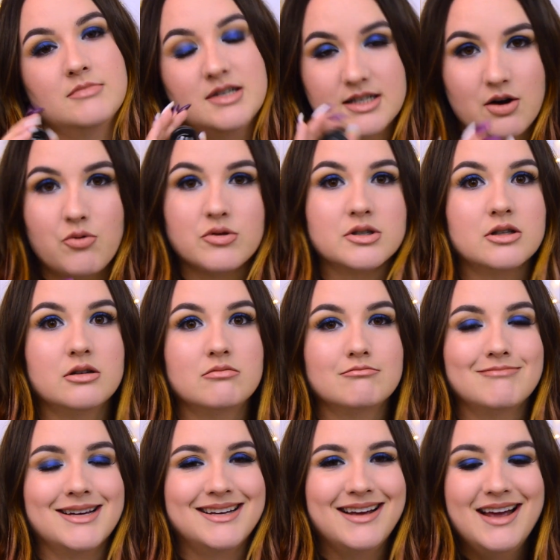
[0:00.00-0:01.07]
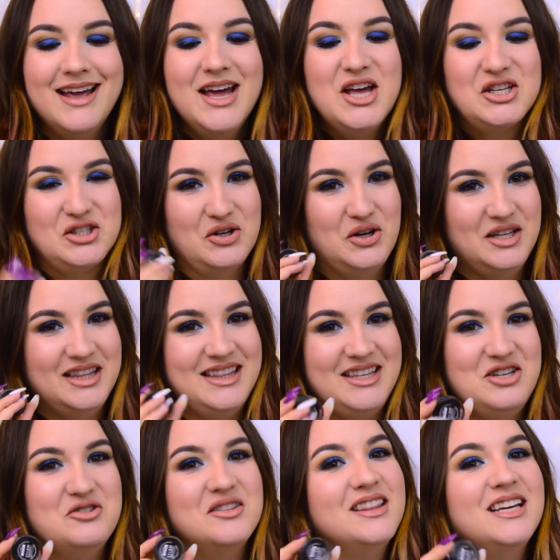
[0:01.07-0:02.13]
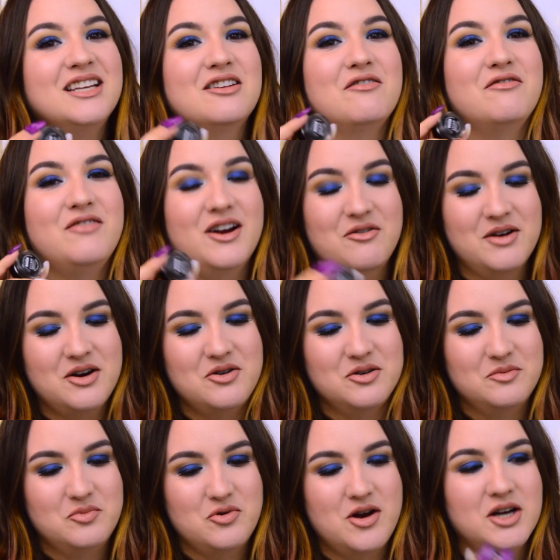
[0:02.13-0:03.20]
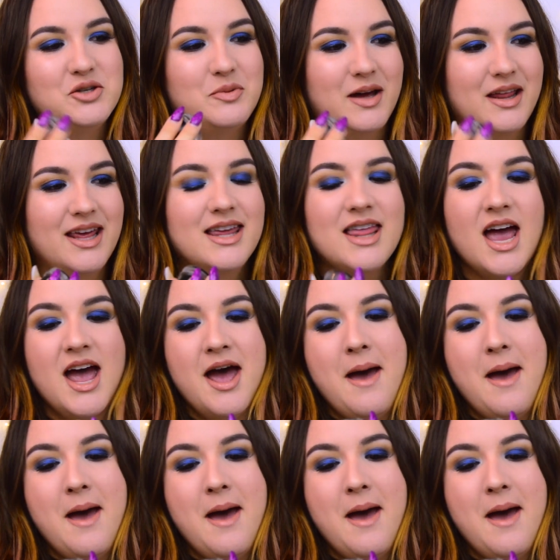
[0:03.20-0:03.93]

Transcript: Seriously. So you need a very good brush with it,